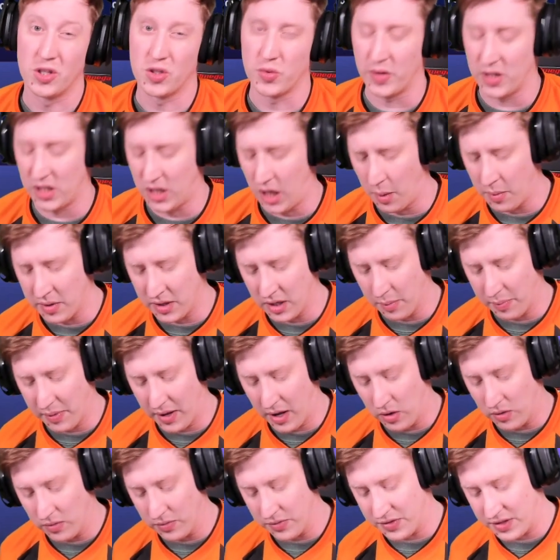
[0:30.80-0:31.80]
are incoming
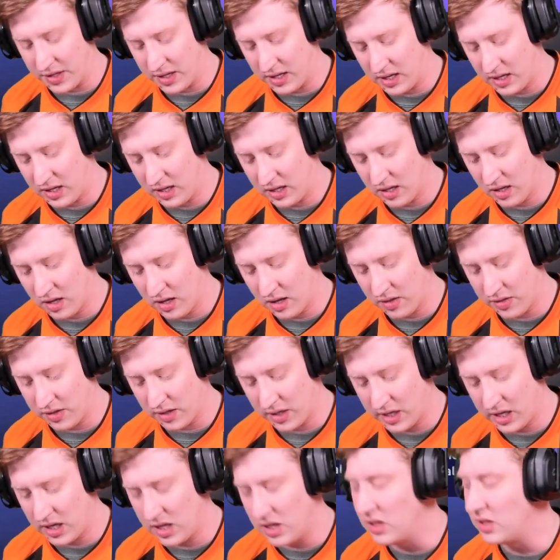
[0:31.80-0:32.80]
about the
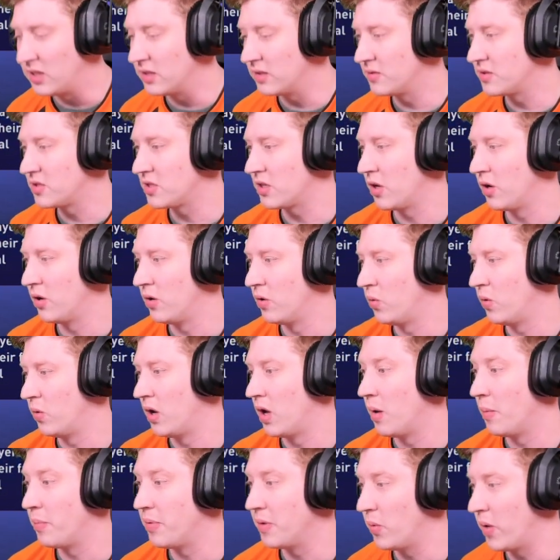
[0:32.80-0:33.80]
league,
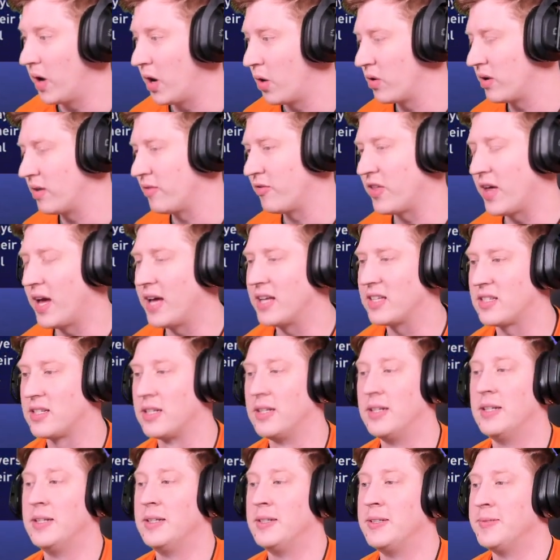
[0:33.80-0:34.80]
so be wary of that.
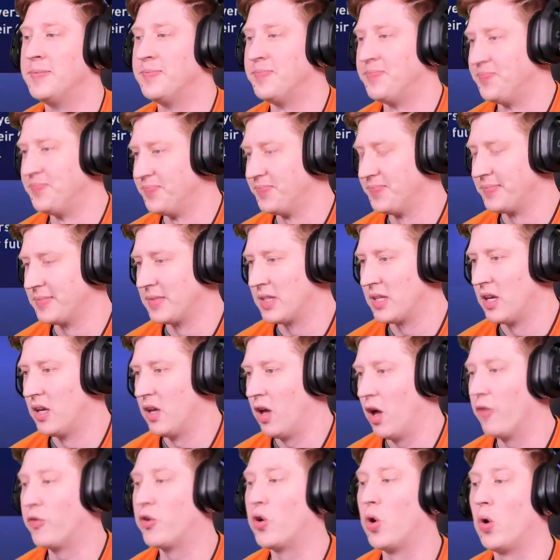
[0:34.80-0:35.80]

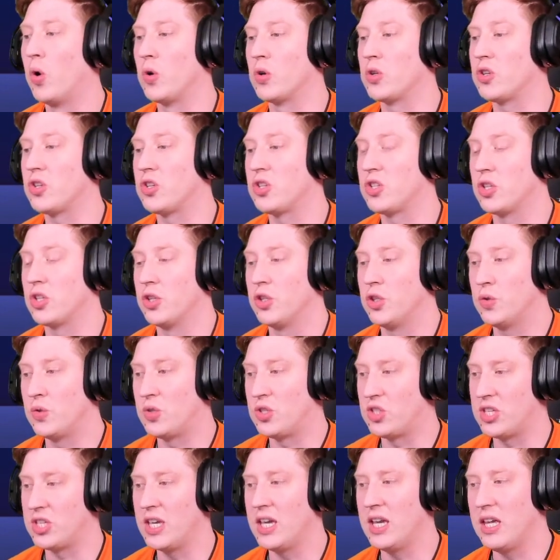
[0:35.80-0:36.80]
Of course, you
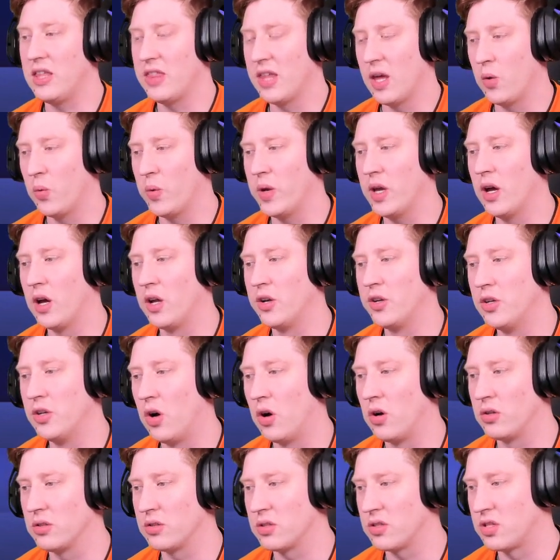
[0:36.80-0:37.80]
see that we are
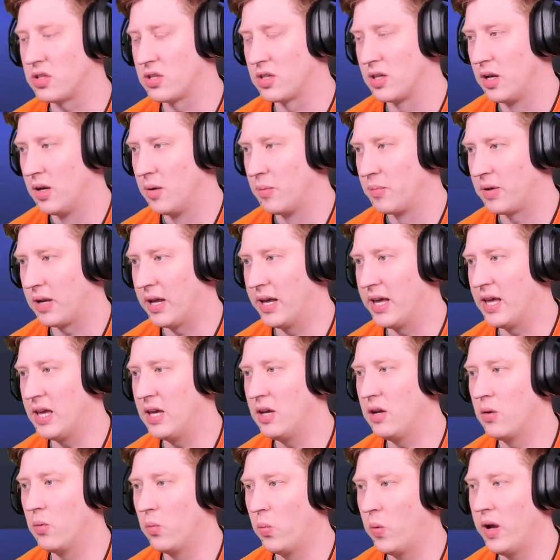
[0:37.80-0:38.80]
not
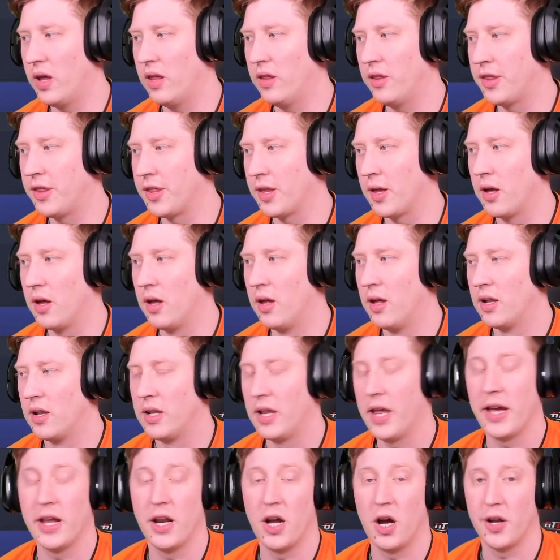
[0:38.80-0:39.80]
playing with
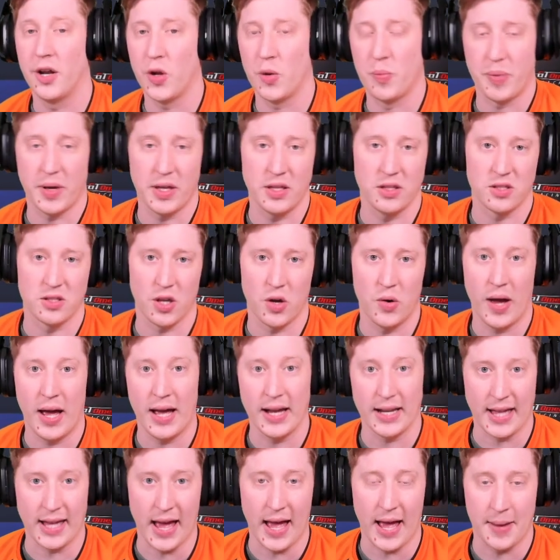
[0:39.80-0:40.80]
Leonardo Pinto
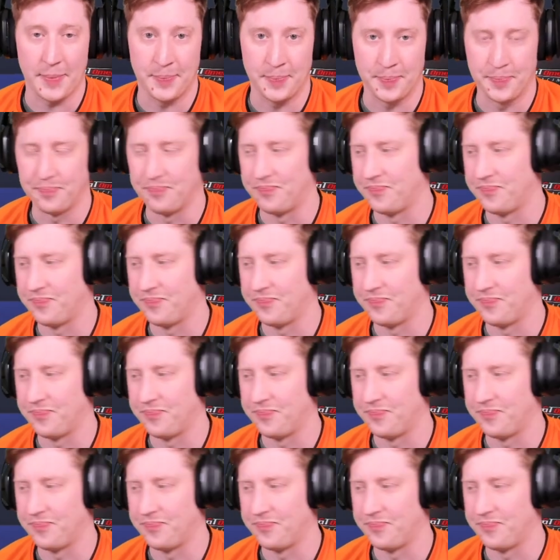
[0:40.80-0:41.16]
at CAM.